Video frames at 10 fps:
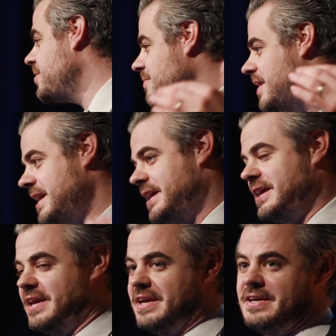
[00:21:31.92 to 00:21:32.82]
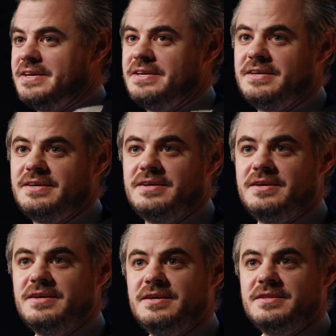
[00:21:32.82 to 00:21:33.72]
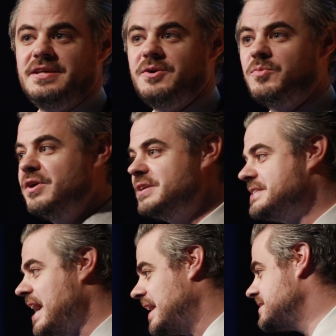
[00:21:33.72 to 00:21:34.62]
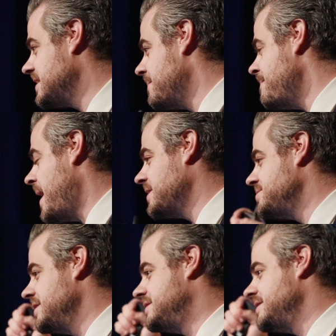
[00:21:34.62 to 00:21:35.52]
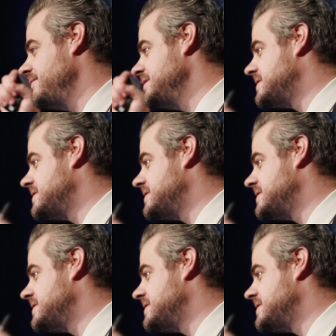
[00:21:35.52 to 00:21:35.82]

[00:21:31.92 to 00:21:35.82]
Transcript: no Nike. There weren't dazzling, imaginative,